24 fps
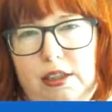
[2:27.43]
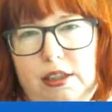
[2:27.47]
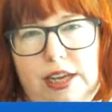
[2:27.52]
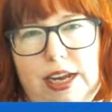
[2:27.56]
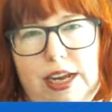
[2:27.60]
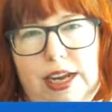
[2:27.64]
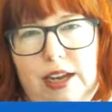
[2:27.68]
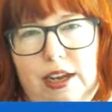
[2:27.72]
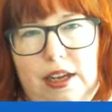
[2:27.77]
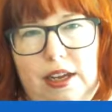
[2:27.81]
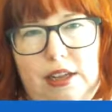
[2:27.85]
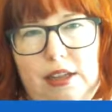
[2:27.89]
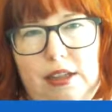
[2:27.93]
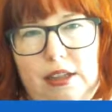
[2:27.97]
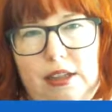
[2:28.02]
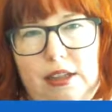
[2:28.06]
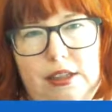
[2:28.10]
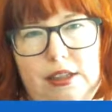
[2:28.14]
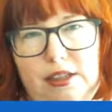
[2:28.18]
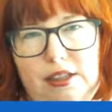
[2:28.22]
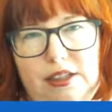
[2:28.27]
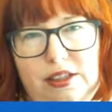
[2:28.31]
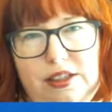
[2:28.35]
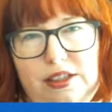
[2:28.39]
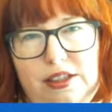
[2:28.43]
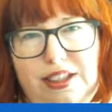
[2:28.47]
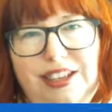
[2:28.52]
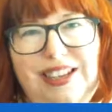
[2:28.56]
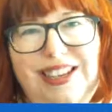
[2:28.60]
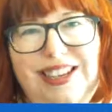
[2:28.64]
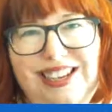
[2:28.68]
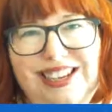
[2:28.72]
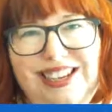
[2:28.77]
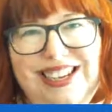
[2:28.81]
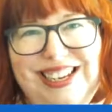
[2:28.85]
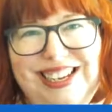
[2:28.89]
Yeah, for
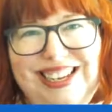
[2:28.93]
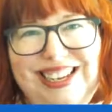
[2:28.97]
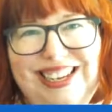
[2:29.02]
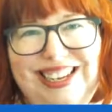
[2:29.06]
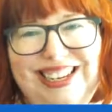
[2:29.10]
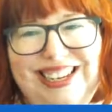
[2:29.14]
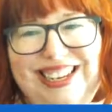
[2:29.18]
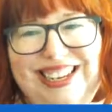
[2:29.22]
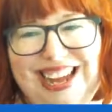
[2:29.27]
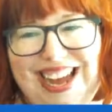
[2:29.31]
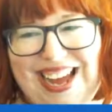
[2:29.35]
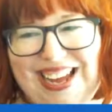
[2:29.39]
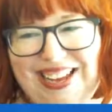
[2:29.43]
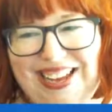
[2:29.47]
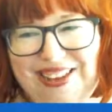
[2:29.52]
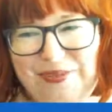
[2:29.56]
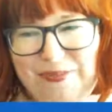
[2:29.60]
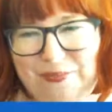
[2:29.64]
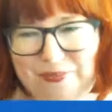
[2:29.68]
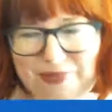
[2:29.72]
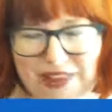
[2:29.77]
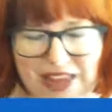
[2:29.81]
girls, I